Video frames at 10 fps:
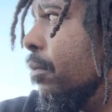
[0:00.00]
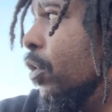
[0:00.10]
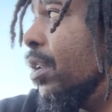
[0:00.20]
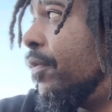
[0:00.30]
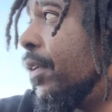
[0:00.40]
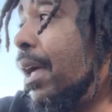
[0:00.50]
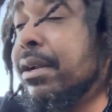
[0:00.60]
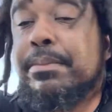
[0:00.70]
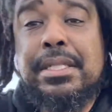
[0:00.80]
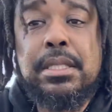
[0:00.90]
you need to fill out
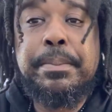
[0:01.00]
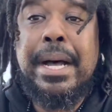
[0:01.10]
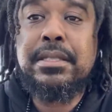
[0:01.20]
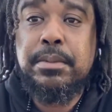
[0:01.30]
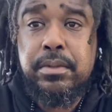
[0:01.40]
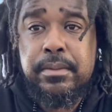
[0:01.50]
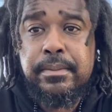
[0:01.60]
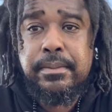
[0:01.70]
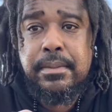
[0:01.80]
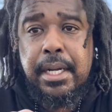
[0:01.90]
as much as possible.
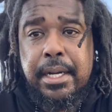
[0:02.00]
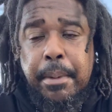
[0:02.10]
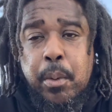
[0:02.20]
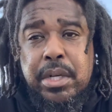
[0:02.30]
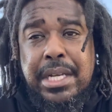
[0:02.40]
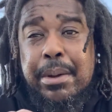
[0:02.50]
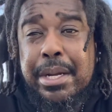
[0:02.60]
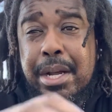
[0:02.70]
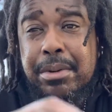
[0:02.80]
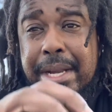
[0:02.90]
Um, I wish I would have
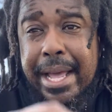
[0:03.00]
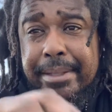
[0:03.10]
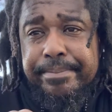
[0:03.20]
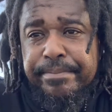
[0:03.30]
known that.